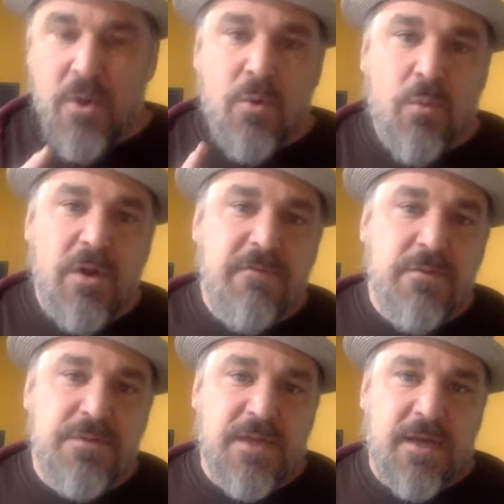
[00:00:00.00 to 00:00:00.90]
What if
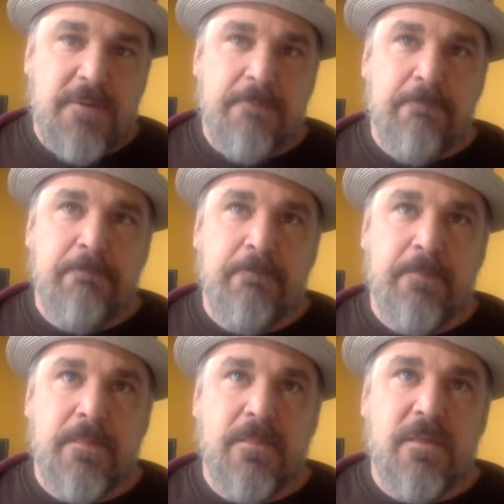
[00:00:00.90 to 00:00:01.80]
you said,
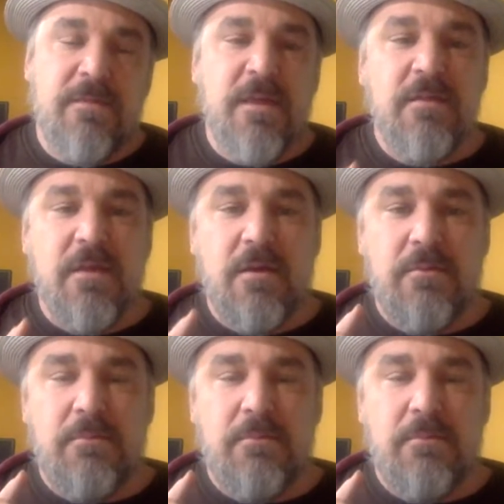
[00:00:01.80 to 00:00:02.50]
the thing that